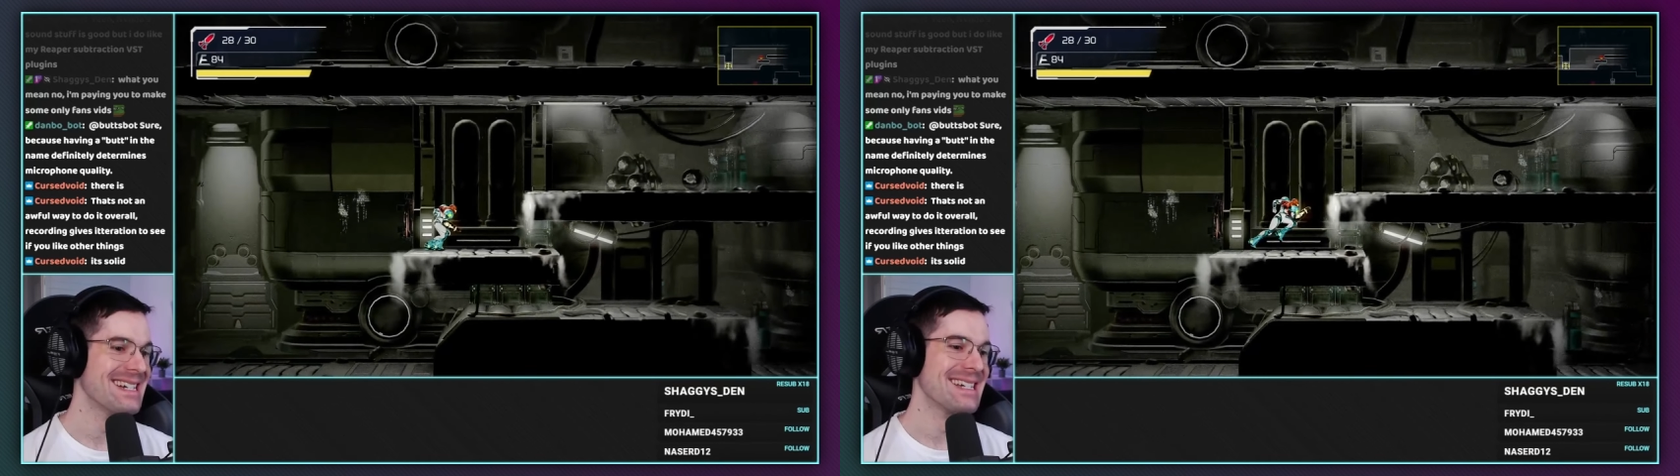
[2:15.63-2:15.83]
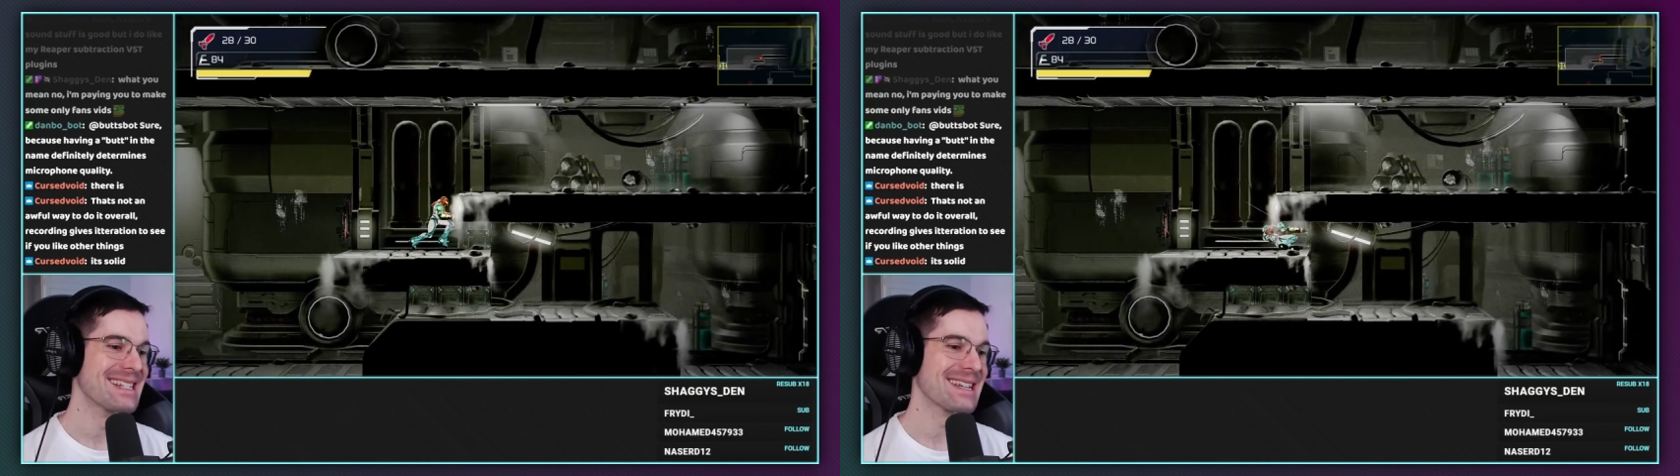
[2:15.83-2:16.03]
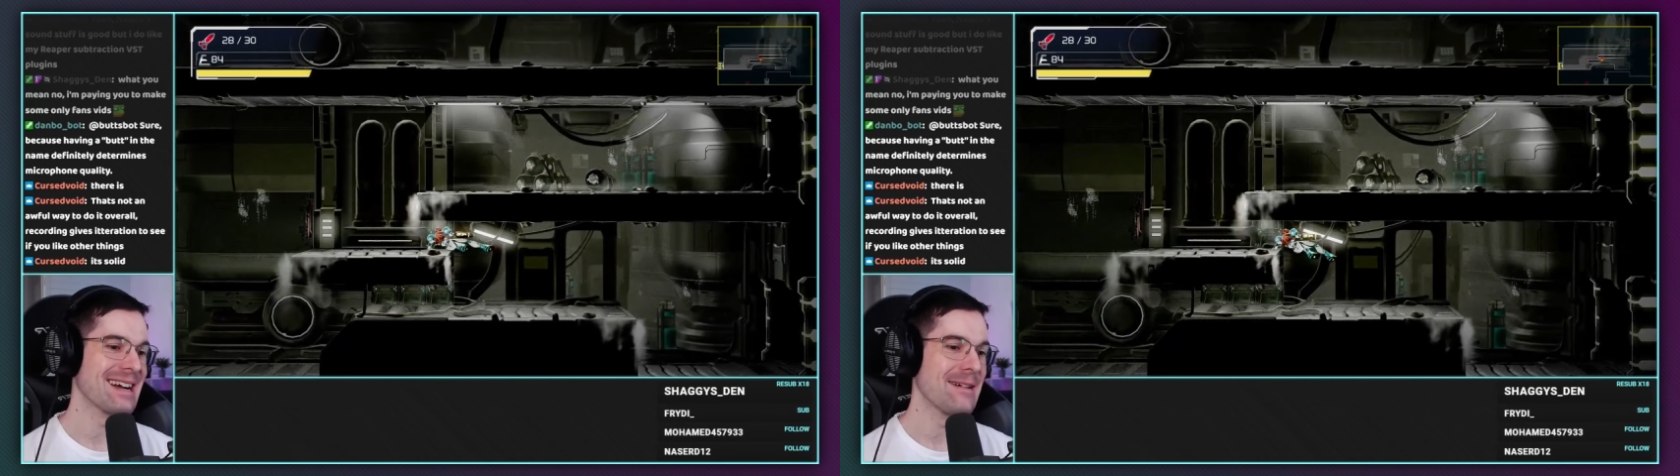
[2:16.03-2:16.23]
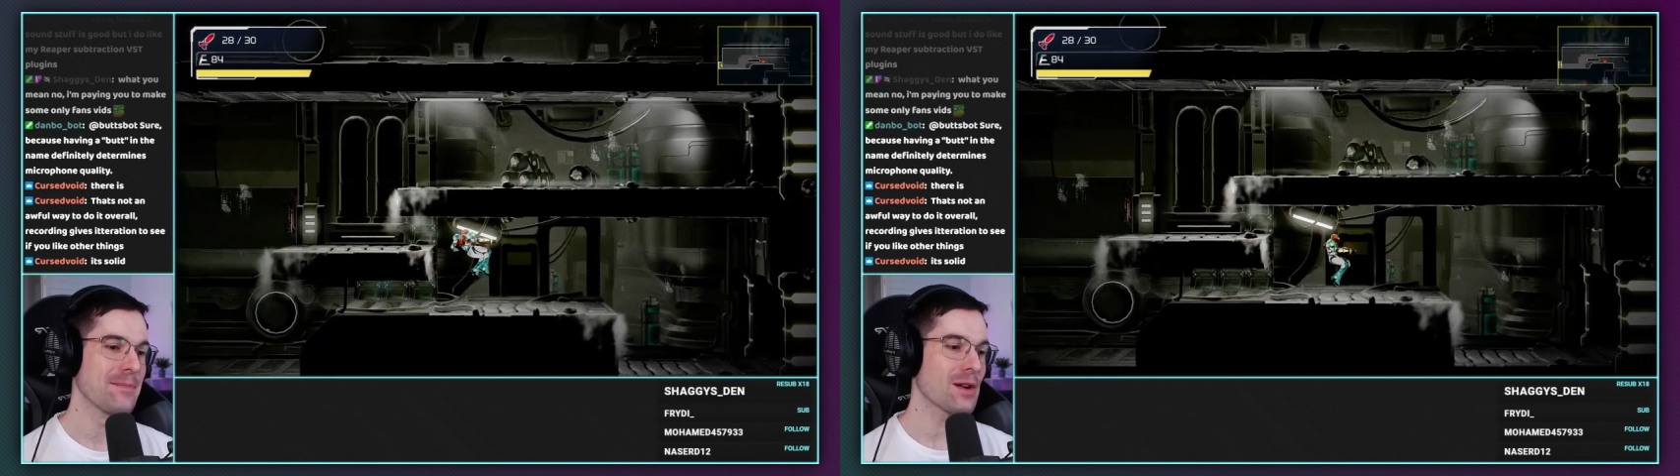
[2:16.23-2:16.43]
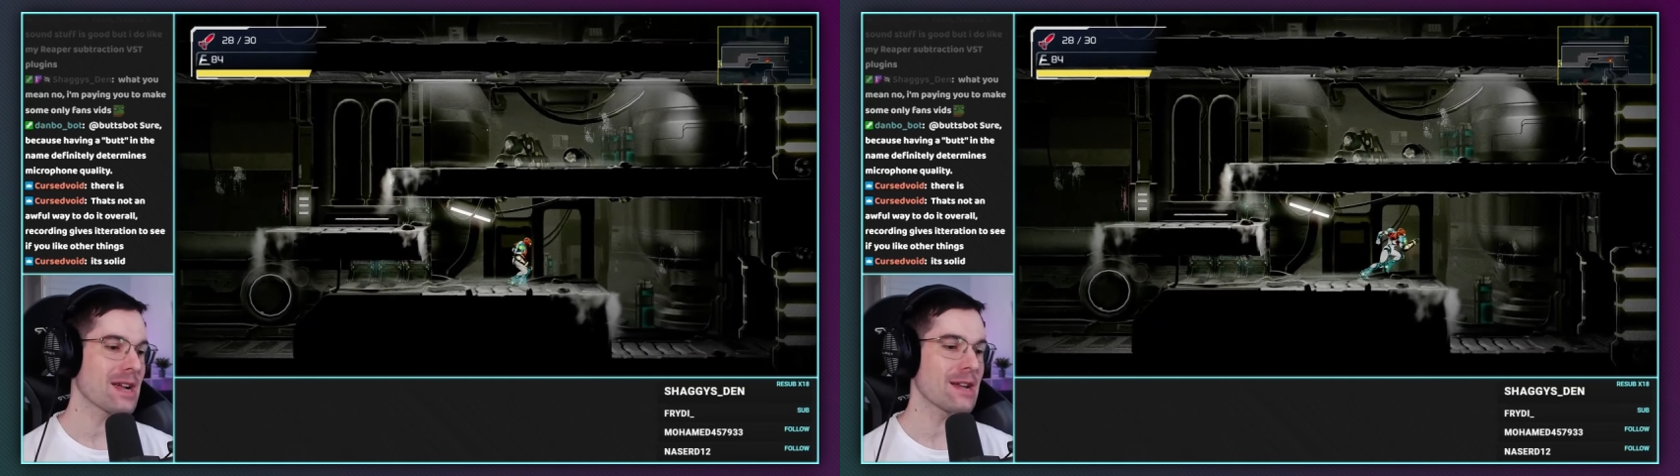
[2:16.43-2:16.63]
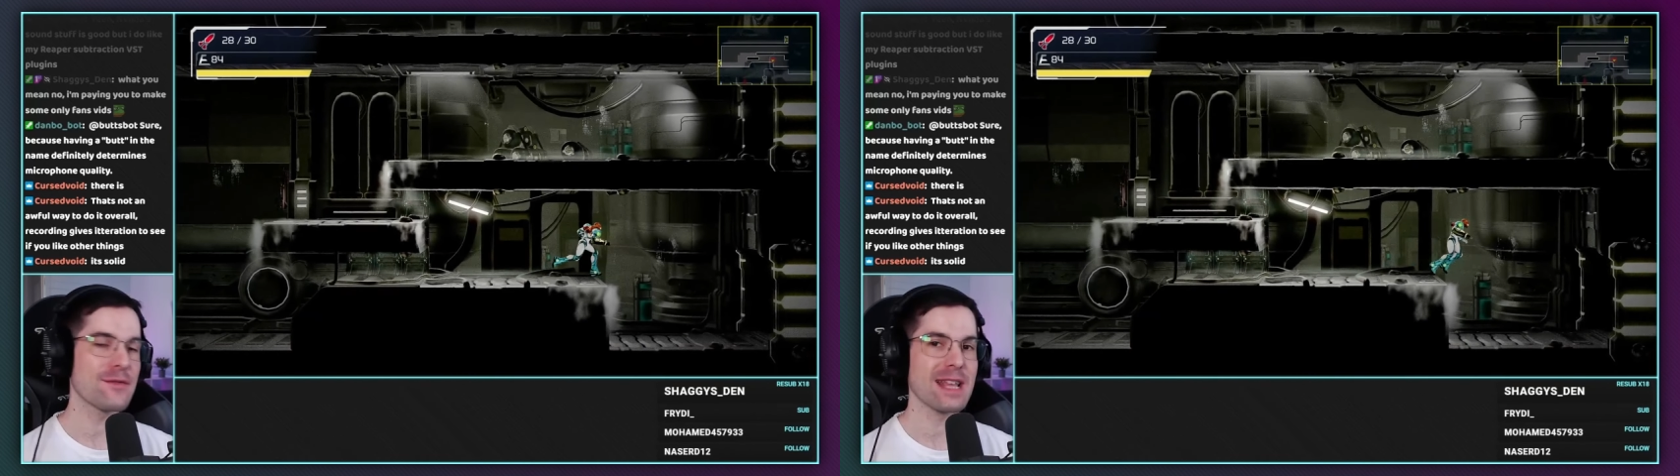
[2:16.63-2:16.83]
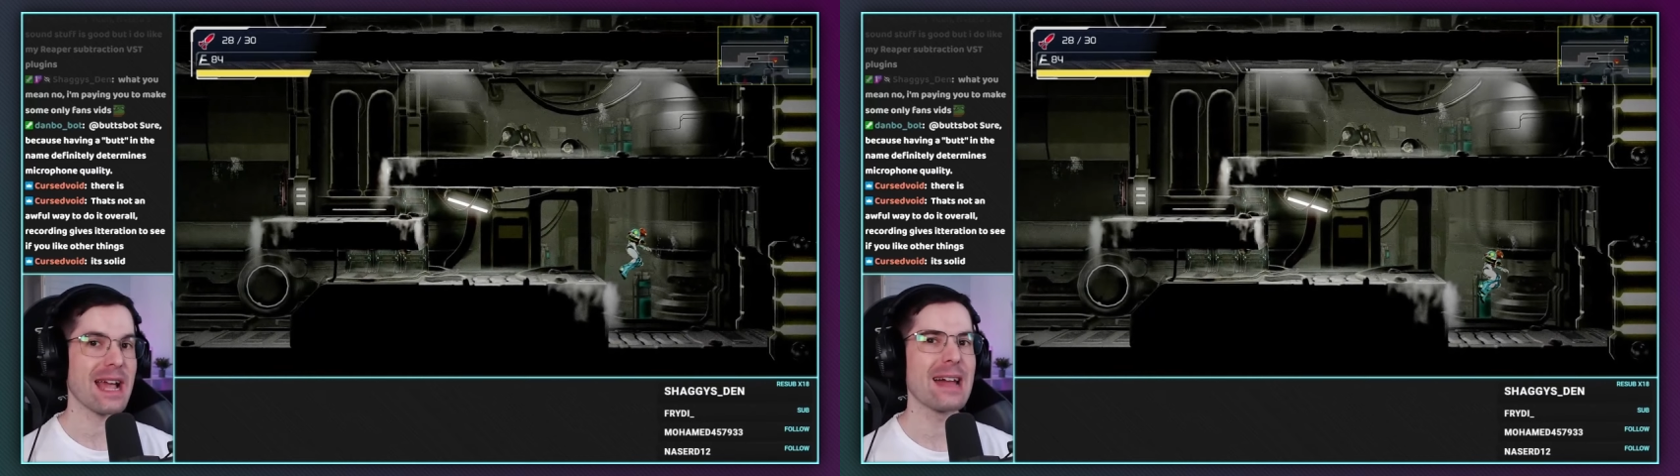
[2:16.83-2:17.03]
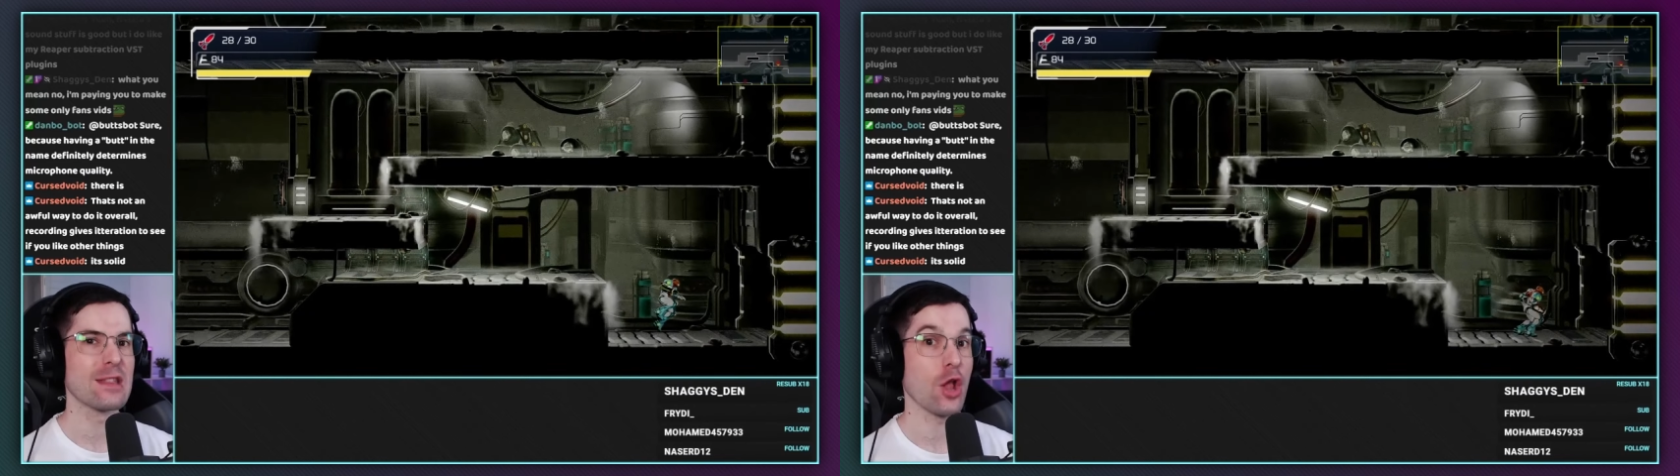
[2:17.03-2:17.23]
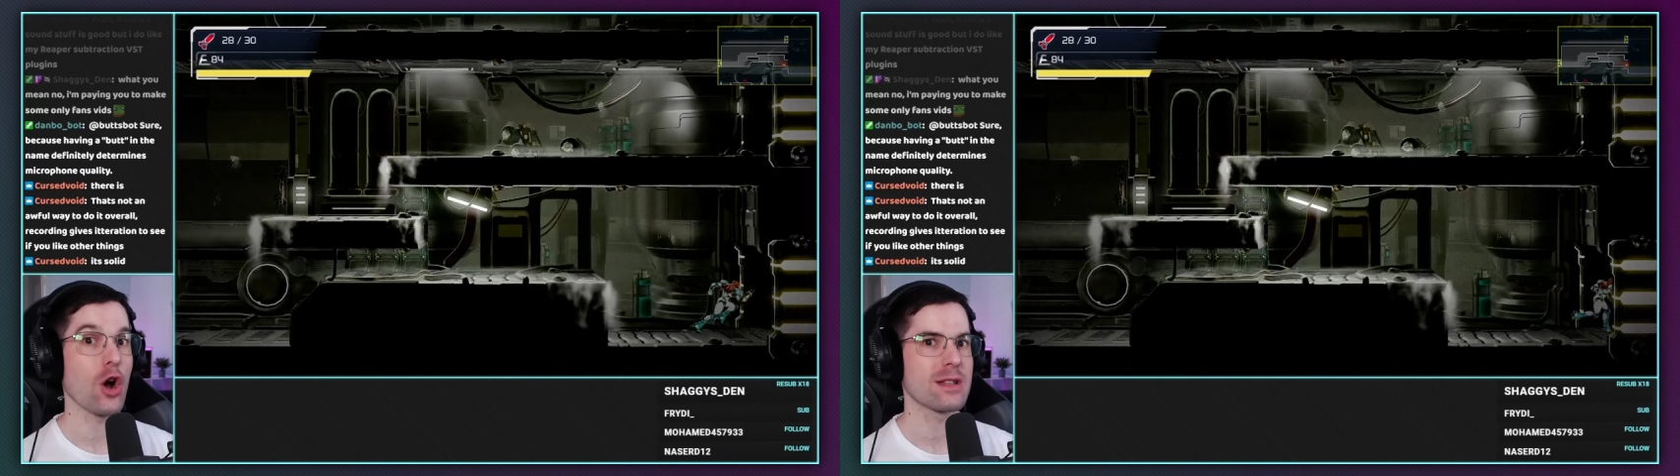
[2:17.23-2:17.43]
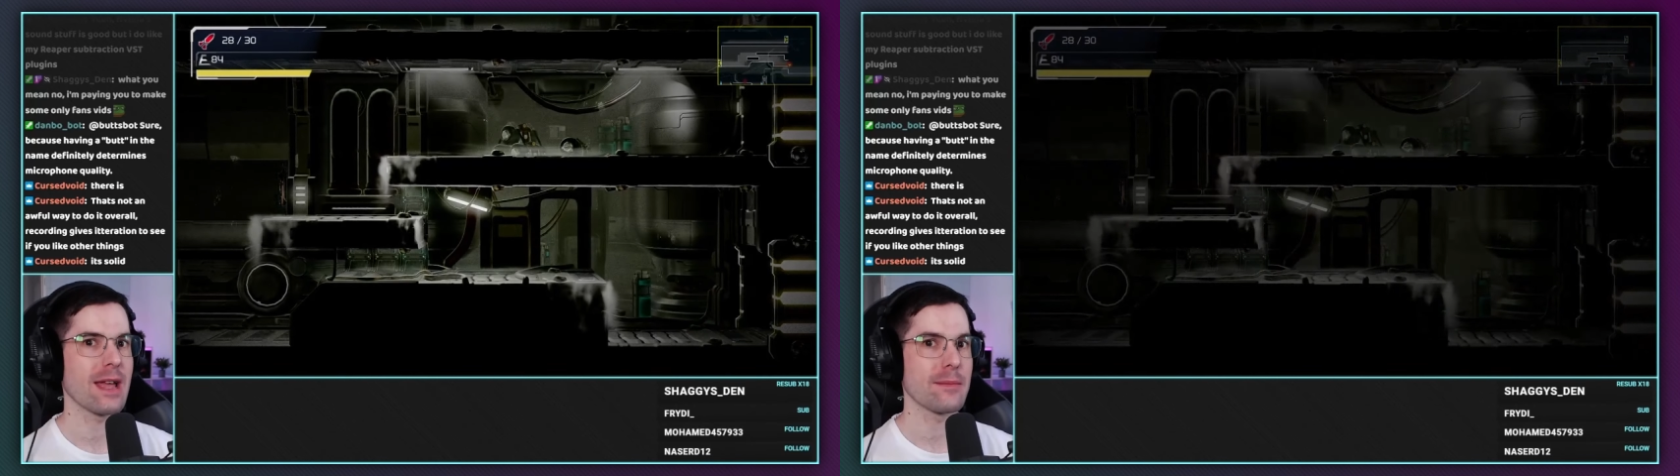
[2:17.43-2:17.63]
So yeah, they're kind of like
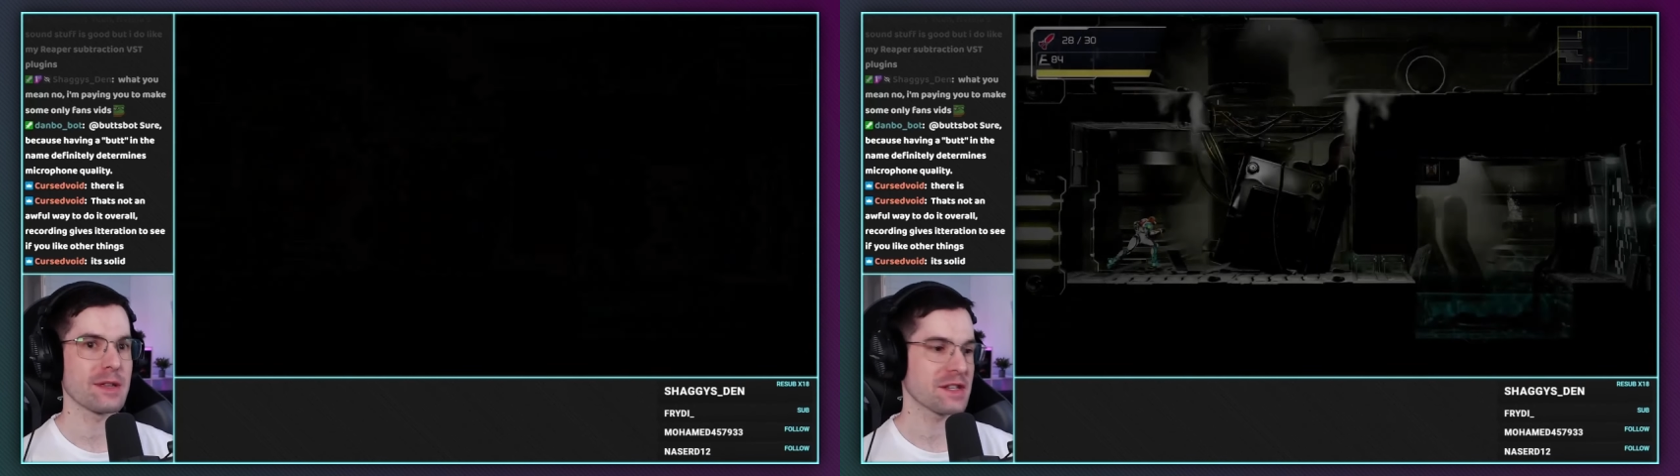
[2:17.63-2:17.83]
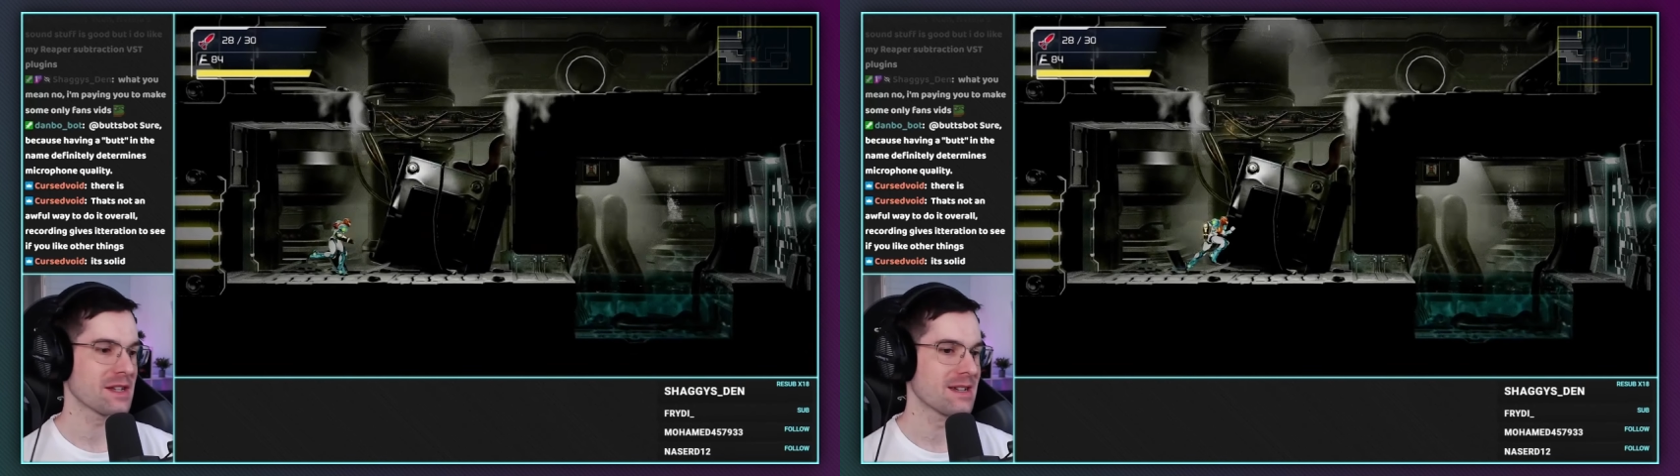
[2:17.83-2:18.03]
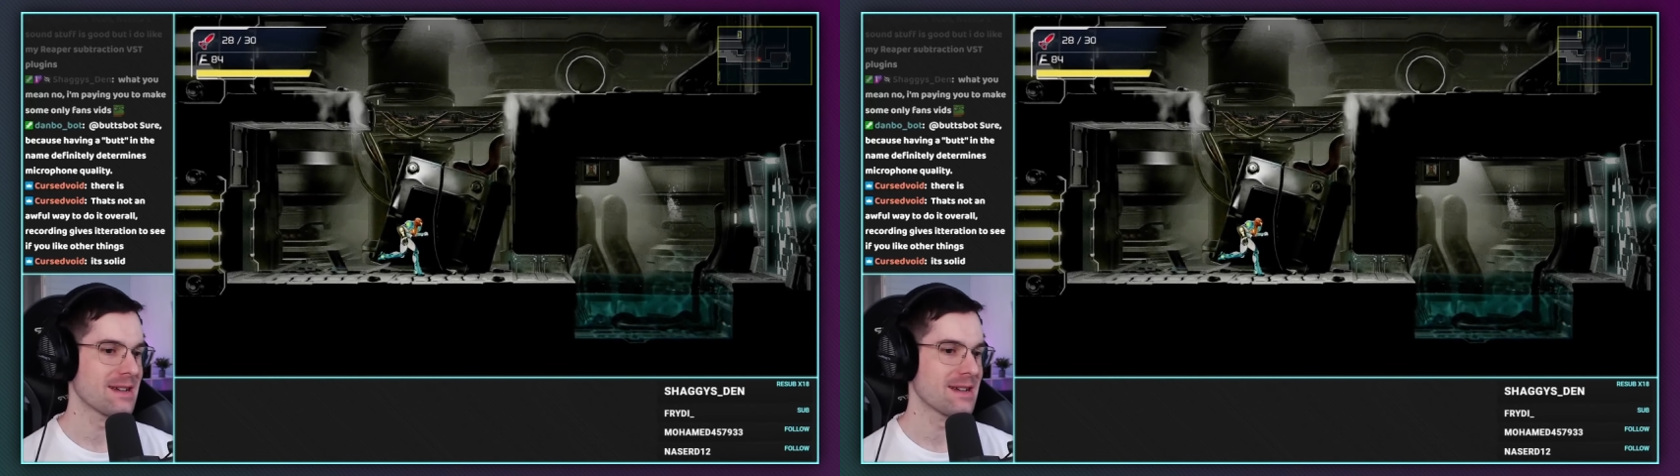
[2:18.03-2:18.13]
unlocked Emmys.